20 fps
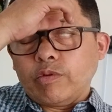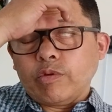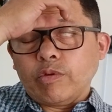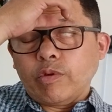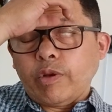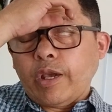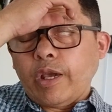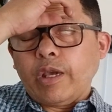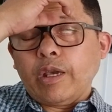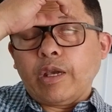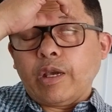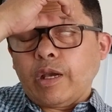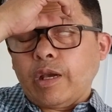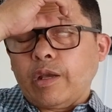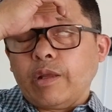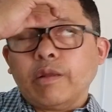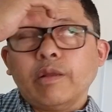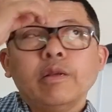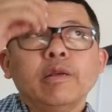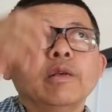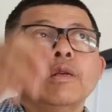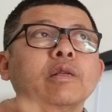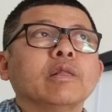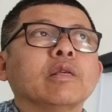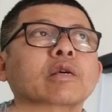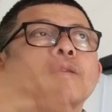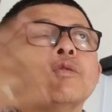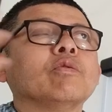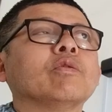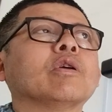So 8 can.
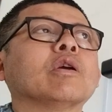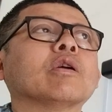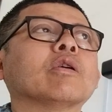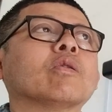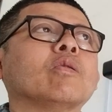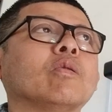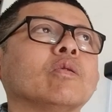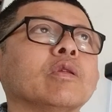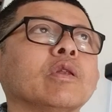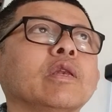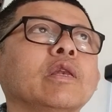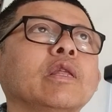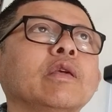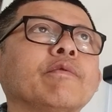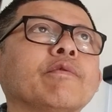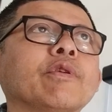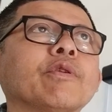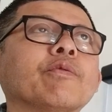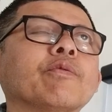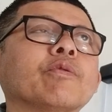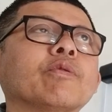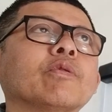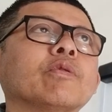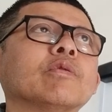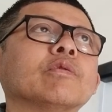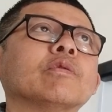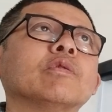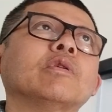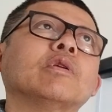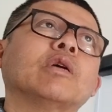Then you can call it living
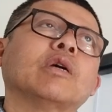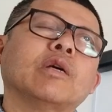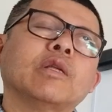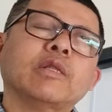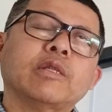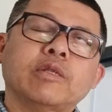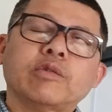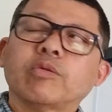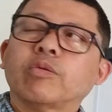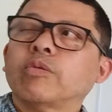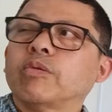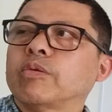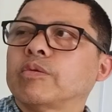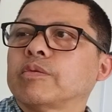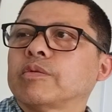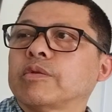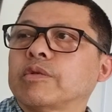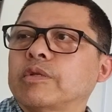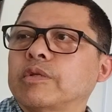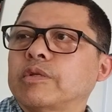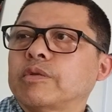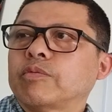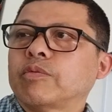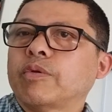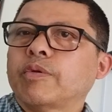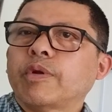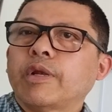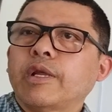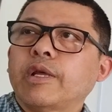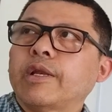room and so on.
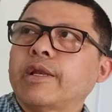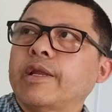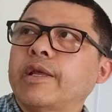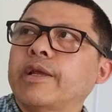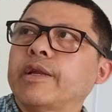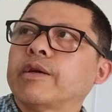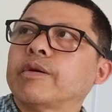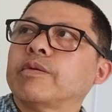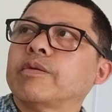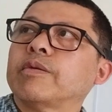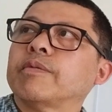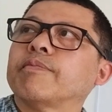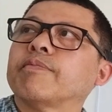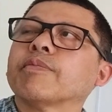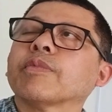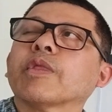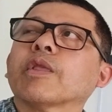We will learn later on.